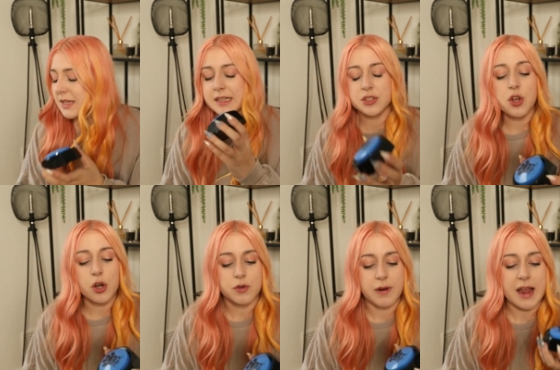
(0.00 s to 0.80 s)
it's
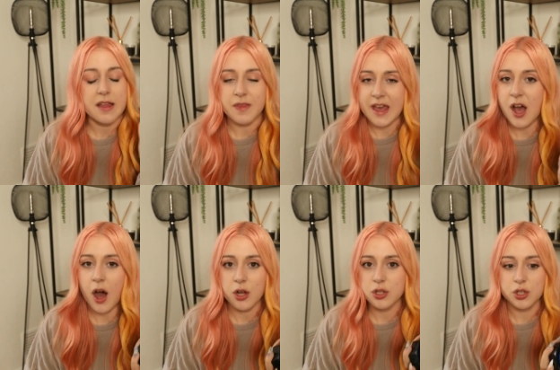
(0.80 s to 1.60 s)
not great. They
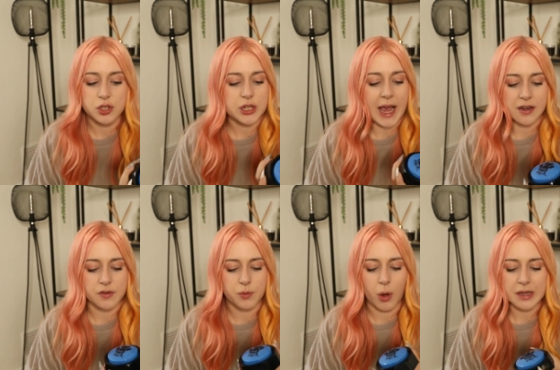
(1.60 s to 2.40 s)
are good kind
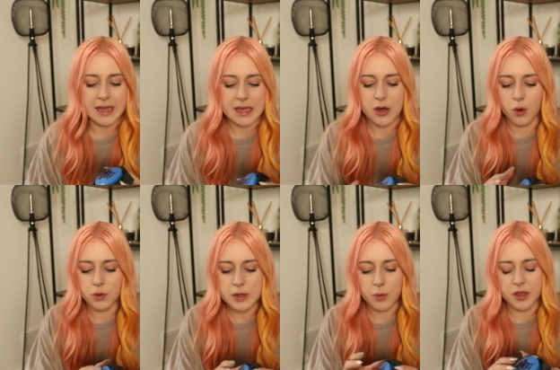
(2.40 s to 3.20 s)
of quality.
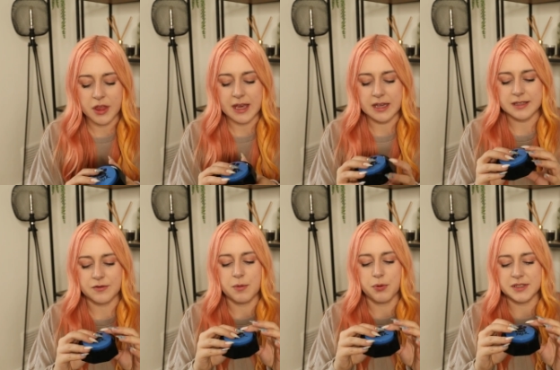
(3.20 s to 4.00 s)
Only one thing is,
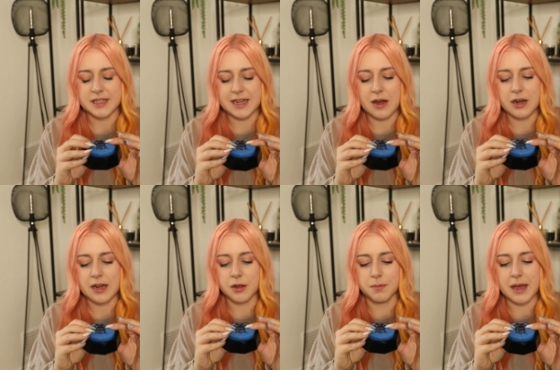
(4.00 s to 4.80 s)
if you press it down a
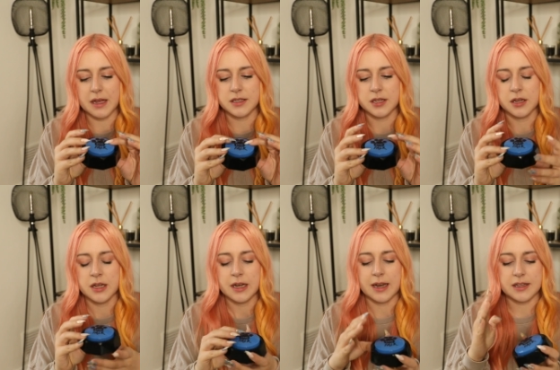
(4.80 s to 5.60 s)
little bit,
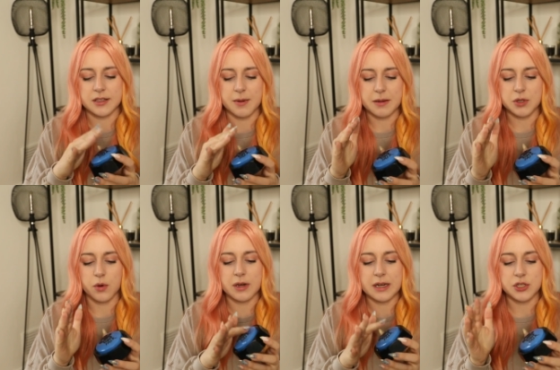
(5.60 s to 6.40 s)
like sometimes
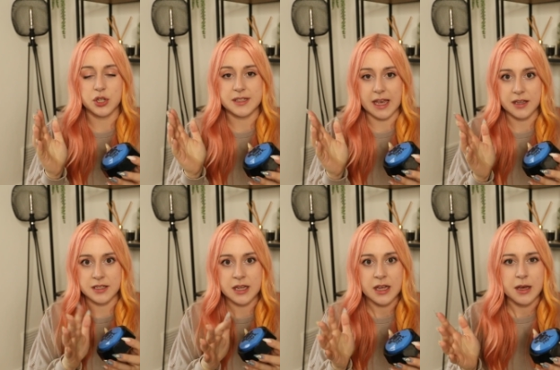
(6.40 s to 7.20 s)
Oakley does
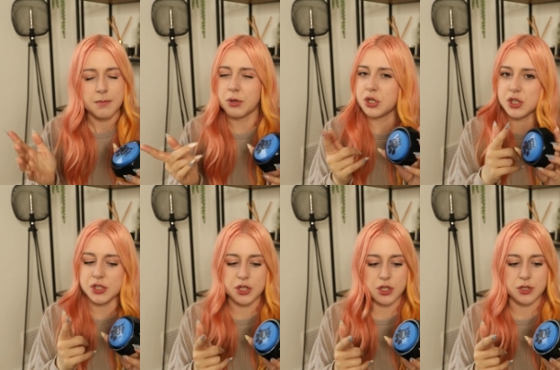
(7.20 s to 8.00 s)
it, but it
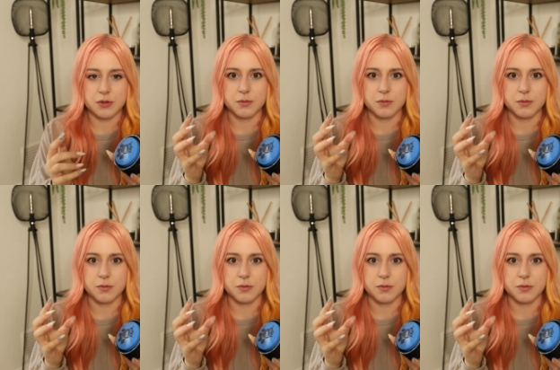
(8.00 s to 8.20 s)
doesn't